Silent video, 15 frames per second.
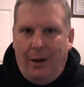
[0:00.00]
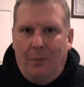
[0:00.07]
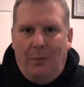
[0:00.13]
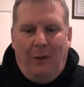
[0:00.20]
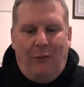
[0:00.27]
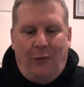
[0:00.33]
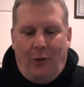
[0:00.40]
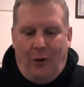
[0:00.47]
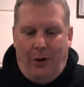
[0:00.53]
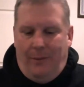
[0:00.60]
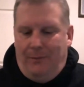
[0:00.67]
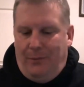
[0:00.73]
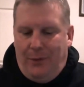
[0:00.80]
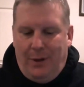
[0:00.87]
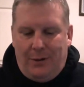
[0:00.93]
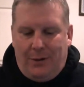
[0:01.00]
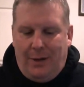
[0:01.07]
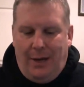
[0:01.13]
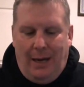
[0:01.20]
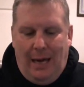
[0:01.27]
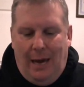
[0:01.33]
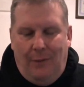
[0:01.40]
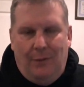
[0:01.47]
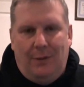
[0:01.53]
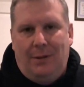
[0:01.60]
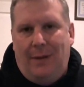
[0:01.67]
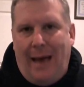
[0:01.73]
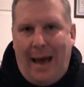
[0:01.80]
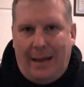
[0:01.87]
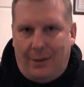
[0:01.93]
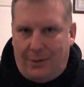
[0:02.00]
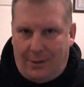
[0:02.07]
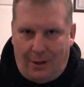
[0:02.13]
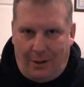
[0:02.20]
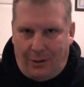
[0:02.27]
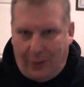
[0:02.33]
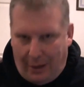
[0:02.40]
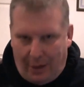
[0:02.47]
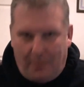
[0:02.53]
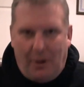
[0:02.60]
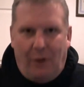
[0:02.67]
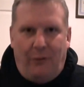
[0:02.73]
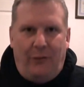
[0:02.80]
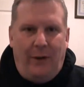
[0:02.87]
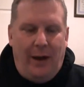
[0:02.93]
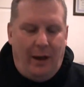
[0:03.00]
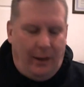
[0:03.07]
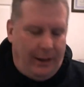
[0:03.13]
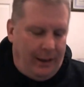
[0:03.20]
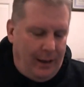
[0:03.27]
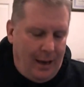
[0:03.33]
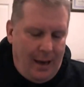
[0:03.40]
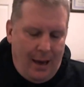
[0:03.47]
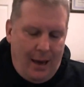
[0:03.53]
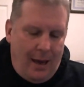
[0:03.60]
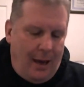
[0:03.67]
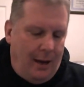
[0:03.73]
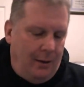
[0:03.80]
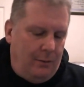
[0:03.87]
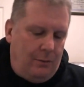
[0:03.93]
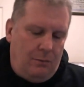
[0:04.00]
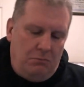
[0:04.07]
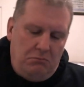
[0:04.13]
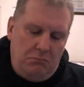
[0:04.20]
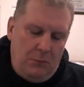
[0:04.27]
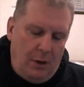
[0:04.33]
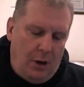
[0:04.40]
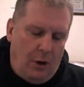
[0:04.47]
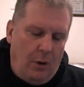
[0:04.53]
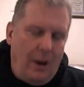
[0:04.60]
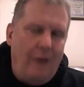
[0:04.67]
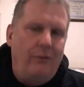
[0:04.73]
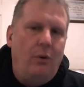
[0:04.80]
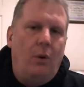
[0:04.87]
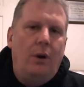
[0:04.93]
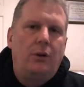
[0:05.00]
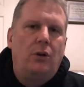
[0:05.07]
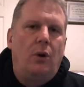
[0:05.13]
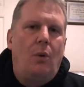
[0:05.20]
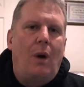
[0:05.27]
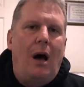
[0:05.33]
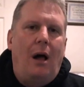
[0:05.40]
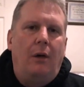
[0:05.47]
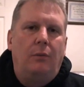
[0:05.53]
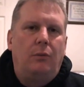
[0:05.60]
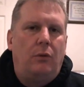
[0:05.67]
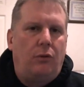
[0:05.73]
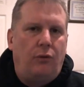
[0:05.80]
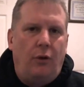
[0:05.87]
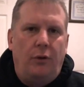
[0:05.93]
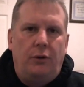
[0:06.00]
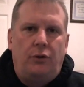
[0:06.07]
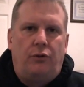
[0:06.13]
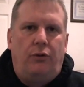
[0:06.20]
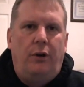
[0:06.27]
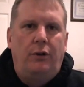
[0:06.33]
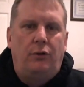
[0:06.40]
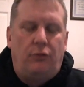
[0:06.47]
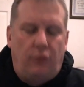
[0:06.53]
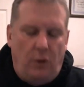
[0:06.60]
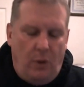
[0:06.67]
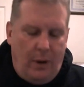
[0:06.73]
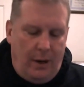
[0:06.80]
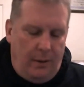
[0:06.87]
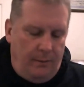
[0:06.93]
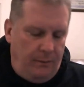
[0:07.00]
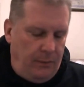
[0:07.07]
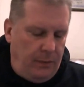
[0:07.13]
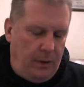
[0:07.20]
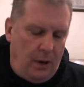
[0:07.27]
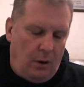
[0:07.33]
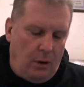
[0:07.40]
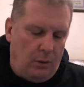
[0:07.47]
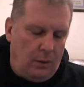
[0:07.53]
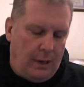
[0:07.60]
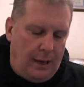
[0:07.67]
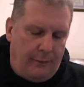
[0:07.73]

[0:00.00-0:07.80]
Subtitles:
before this thing even starts to think about failing. And, you know, every once in a while, throw the syringe through it, you know,